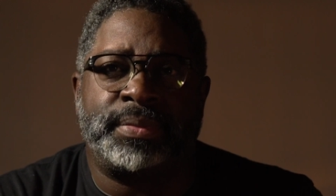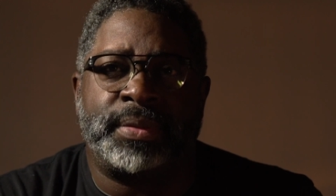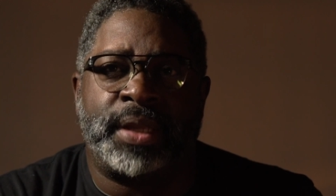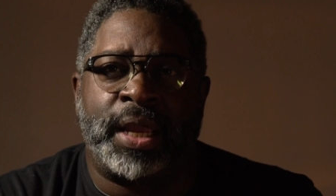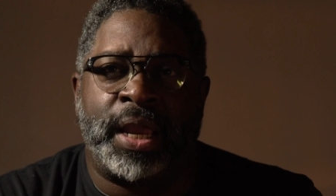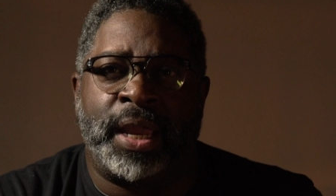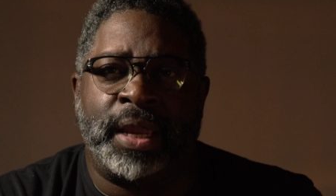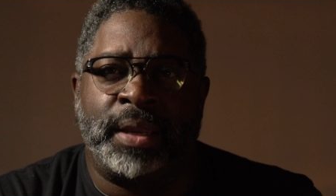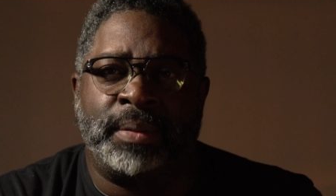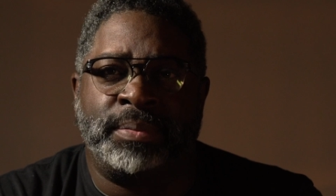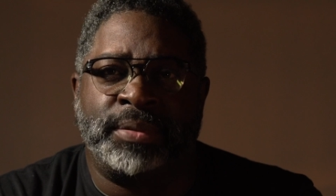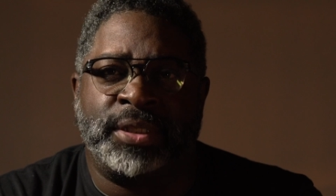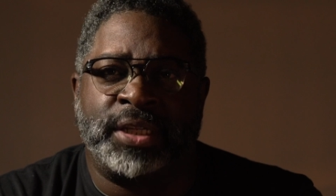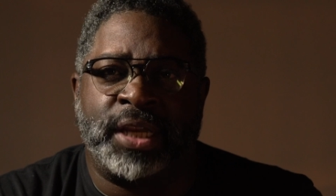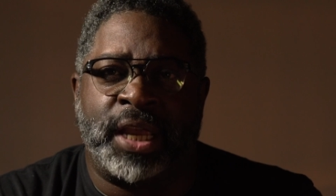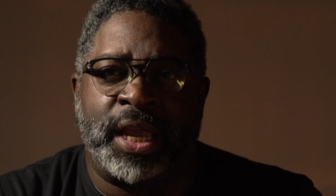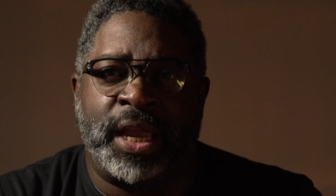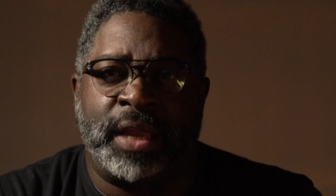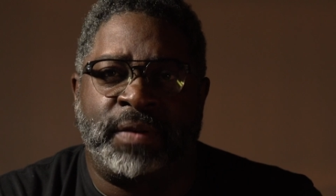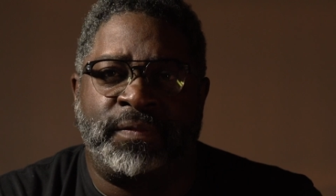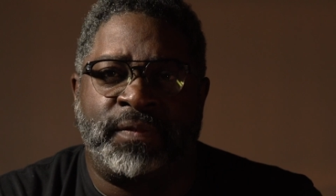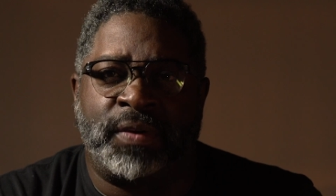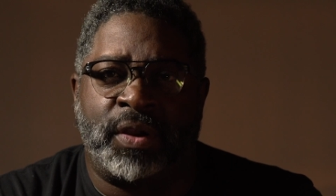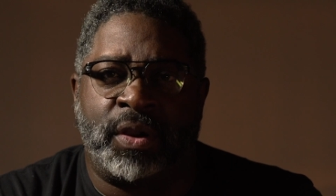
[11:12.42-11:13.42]
I am
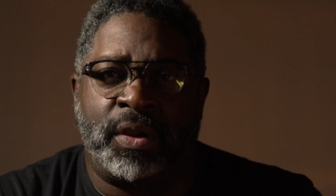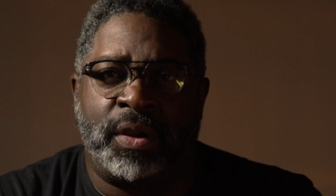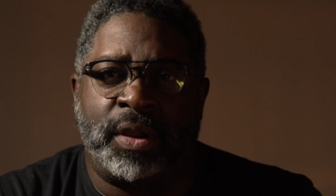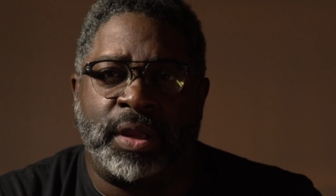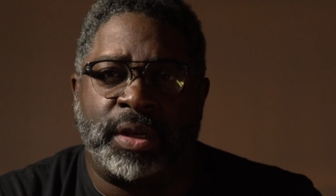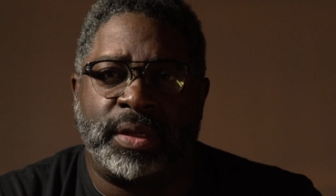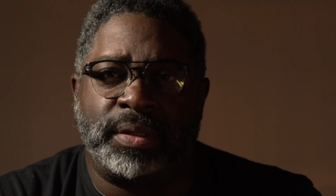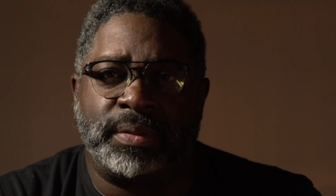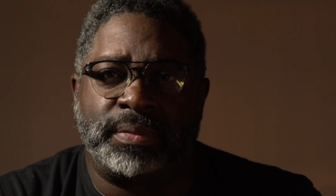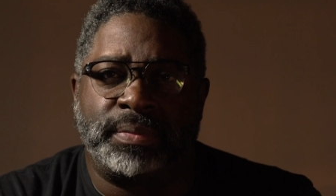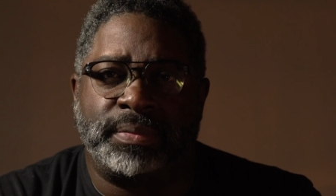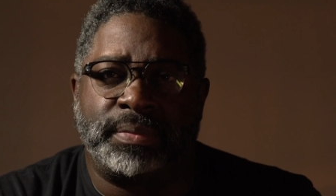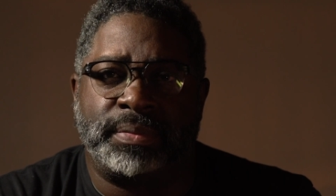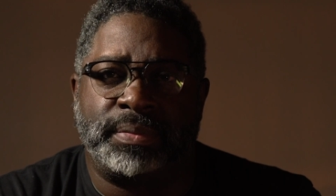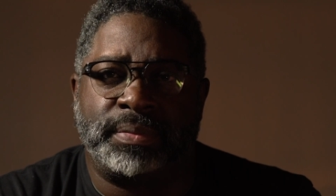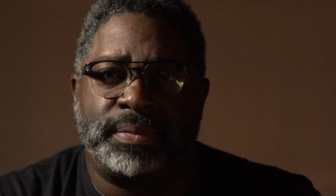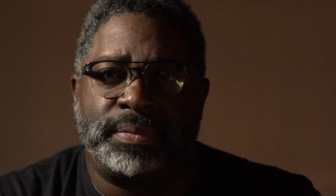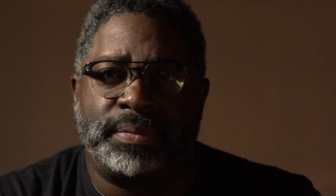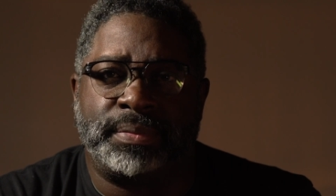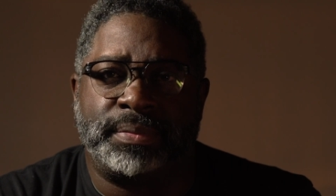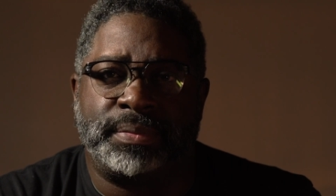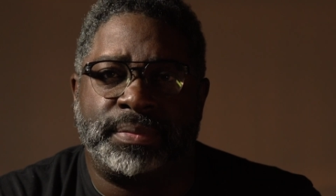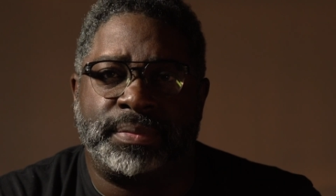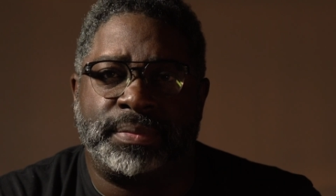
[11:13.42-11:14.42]
Jon Vaughn,
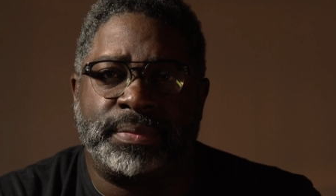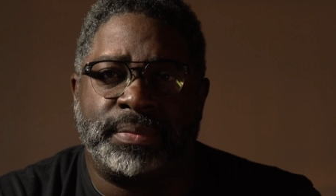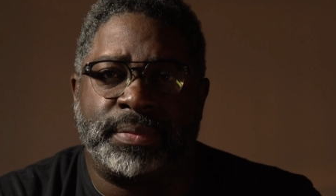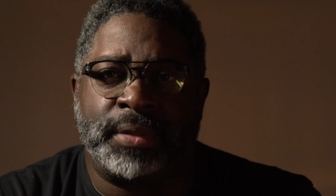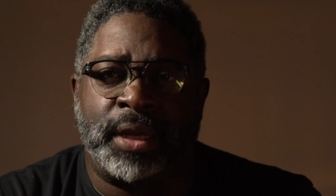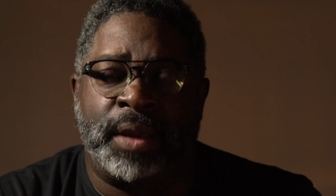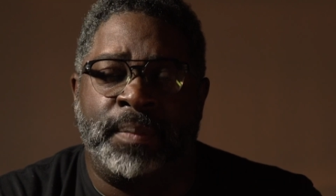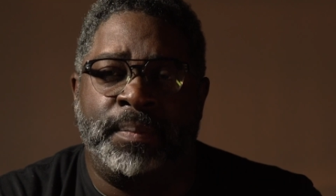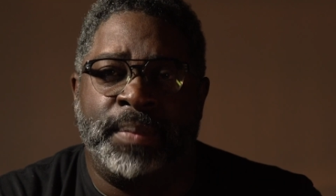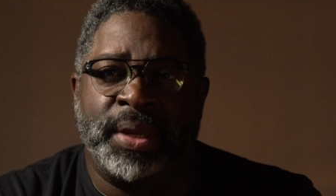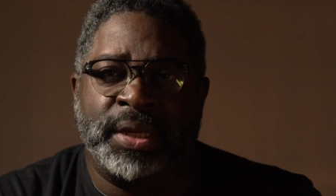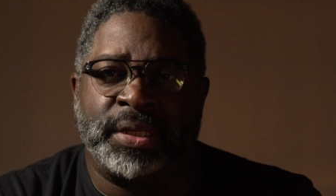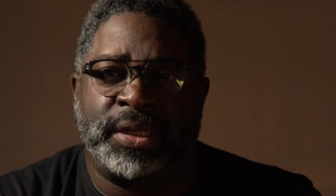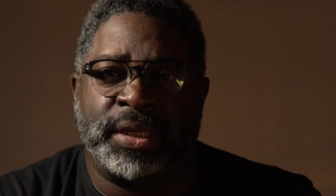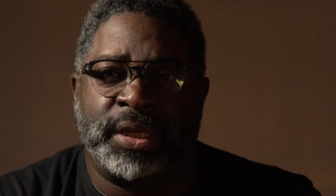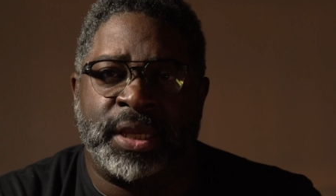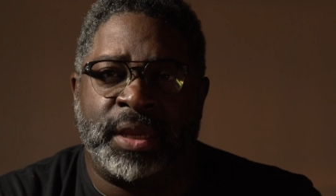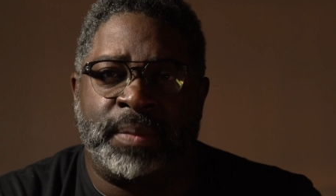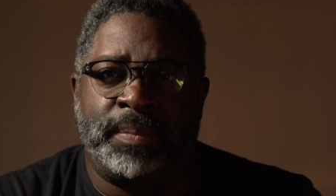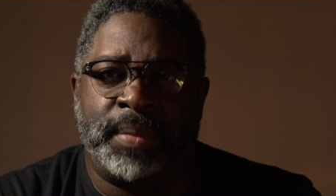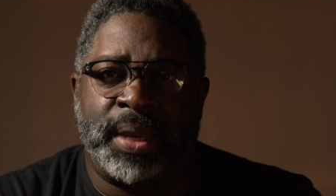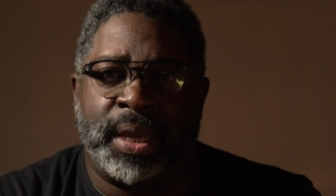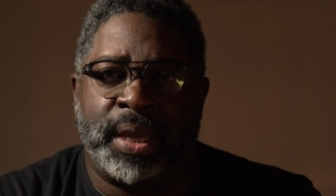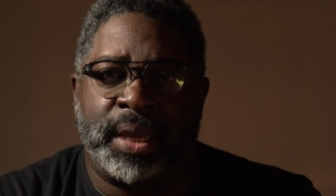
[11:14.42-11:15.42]
a
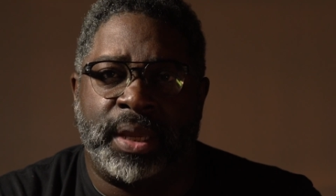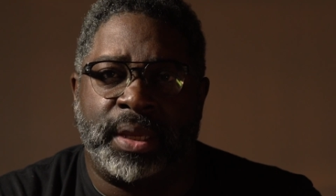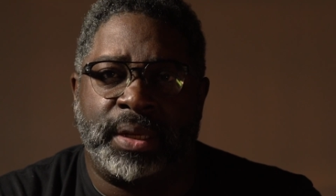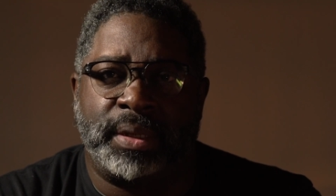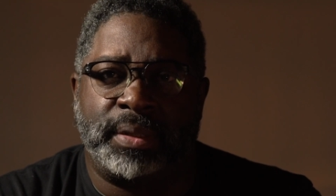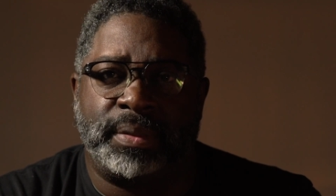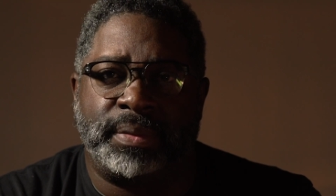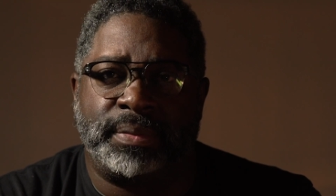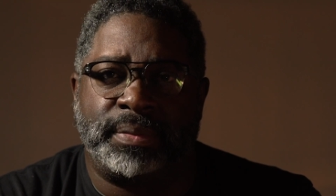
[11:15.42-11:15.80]
Michigan man.